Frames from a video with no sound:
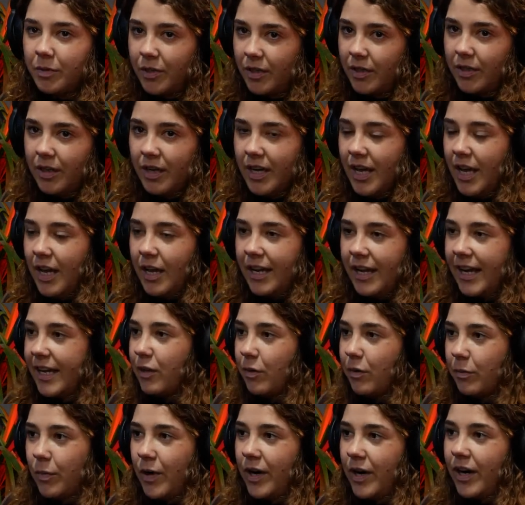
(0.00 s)
But right.
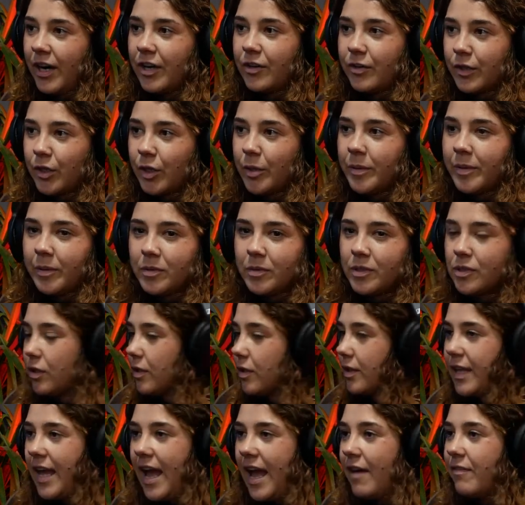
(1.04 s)
Like where I grew up, it was
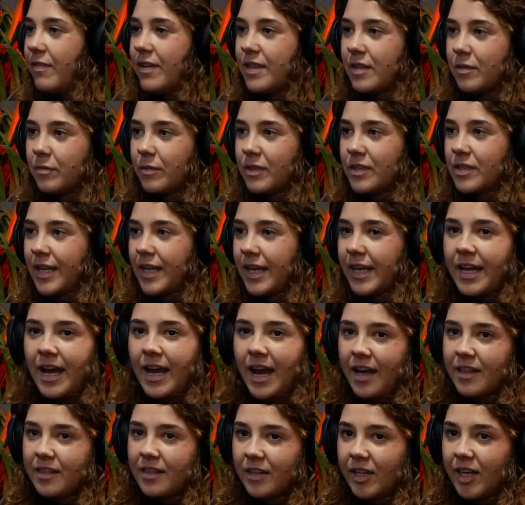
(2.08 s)
everything was like
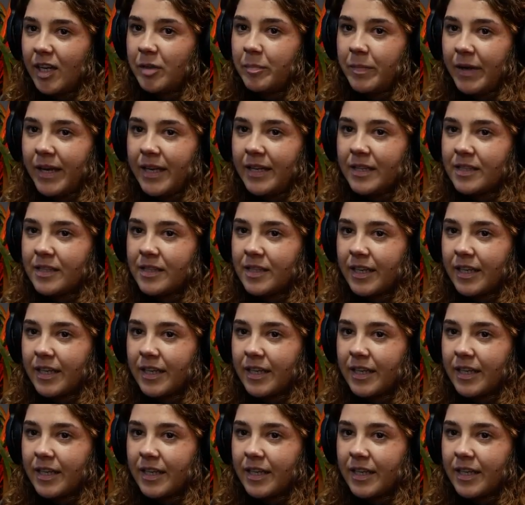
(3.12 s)
Catholic based.